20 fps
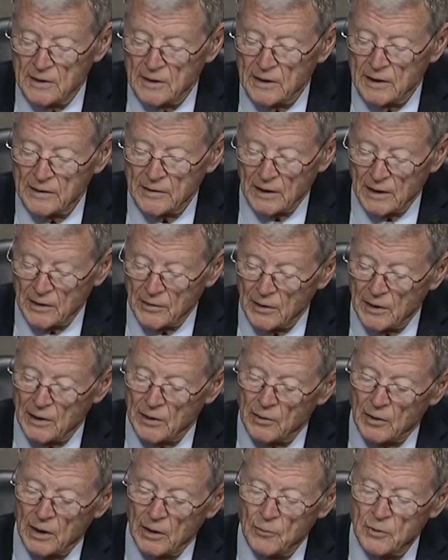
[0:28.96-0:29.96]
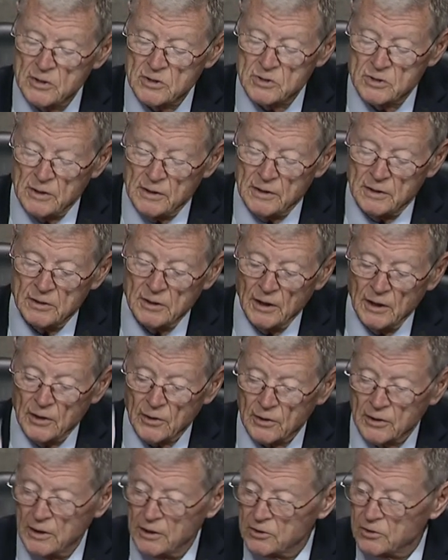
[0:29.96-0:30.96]
I wish the entire
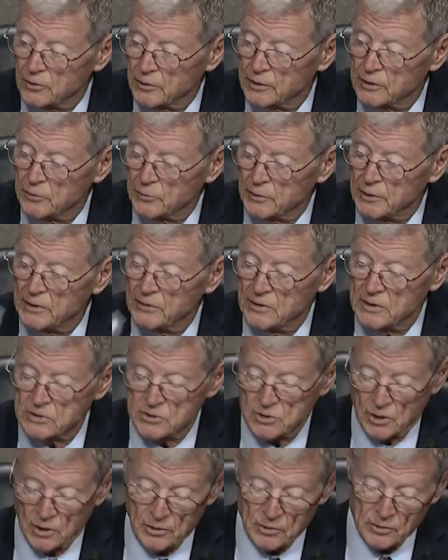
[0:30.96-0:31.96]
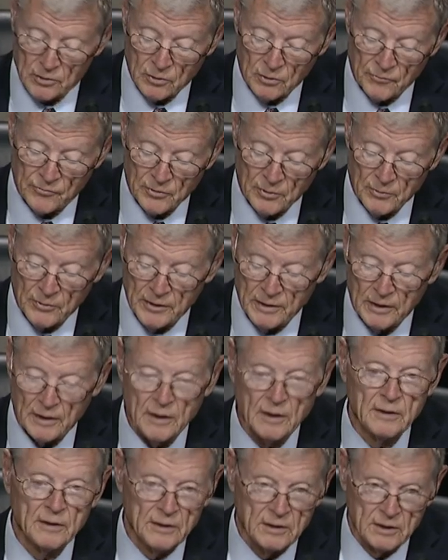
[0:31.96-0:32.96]
country could read this article from The
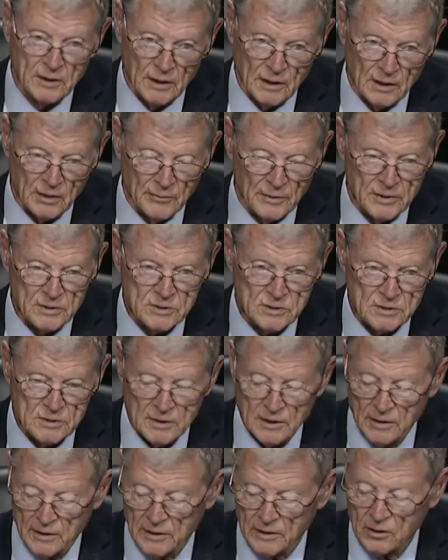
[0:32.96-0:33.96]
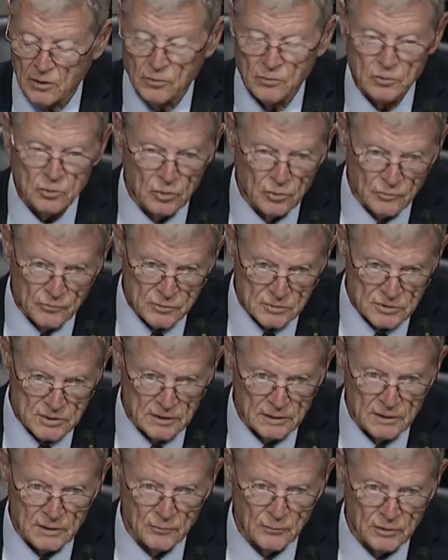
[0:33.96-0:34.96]
Economist. I know you've seen it.